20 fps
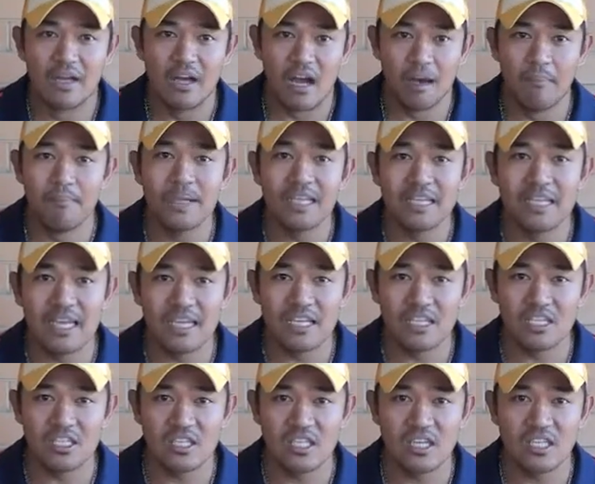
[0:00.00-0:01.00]
A big
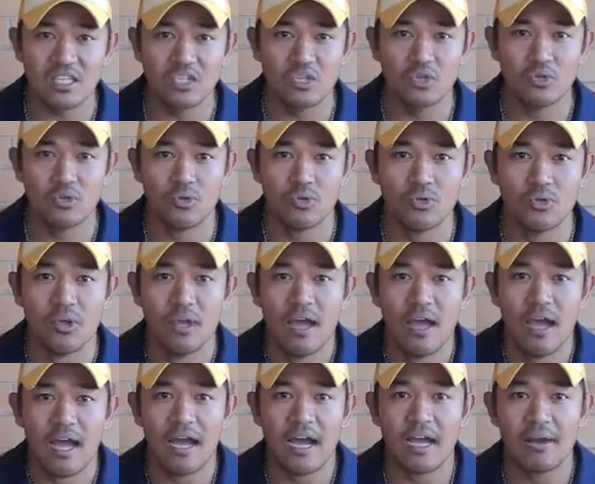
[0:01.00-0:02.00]
thanks to
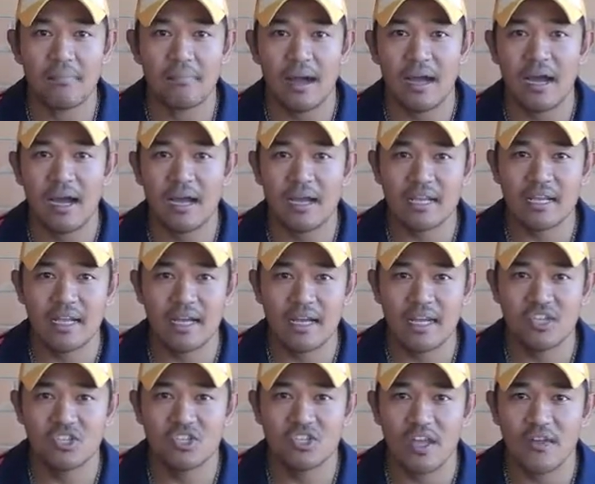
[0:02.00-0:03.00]

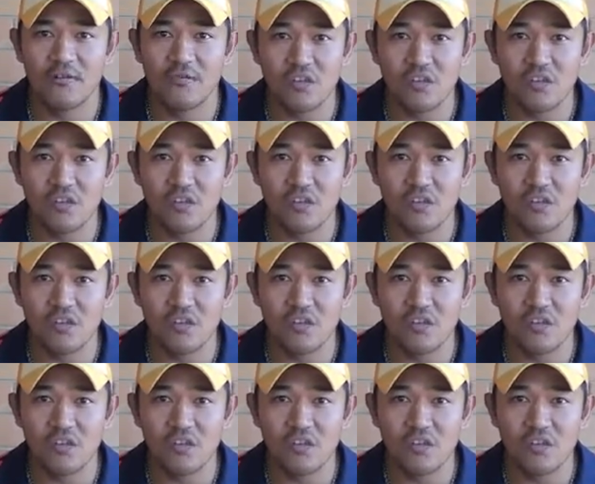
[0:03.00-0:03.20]
RKJ